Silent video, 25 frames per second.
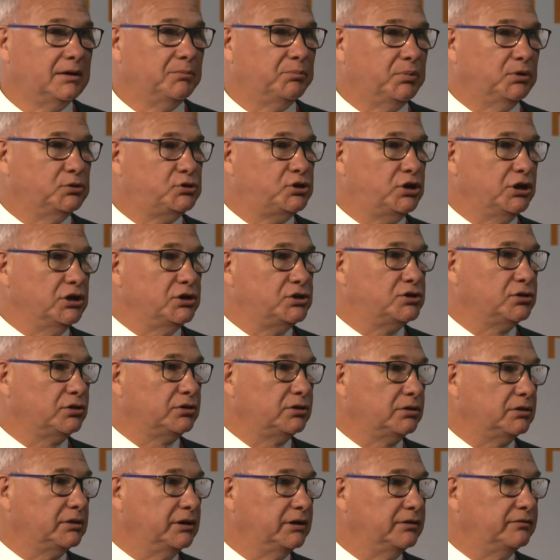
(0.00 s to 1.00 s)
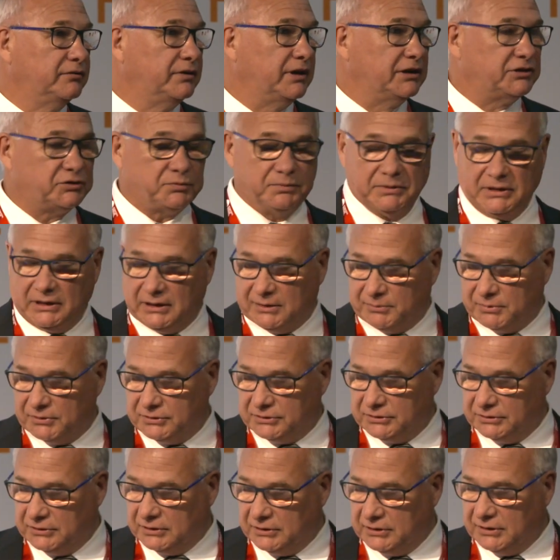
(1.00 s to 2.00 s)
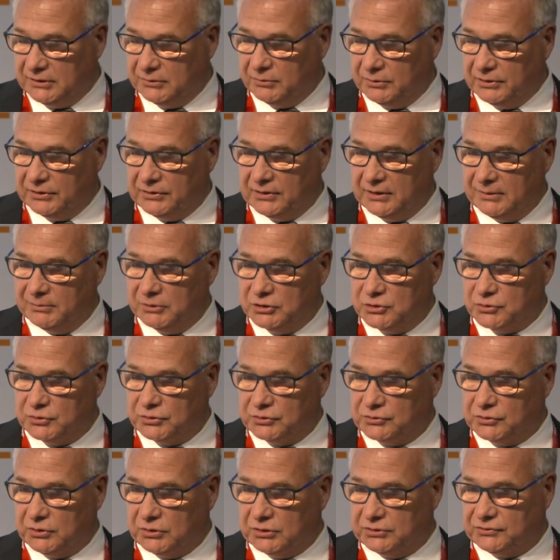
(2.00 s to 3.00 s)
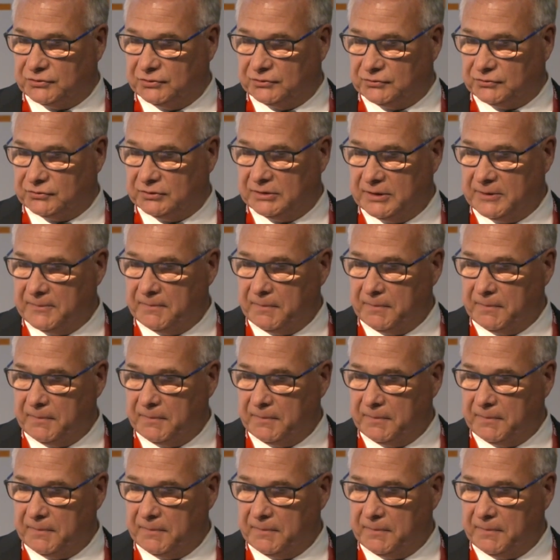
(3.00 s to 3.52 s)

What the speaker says: potential investment opportunity with image resources.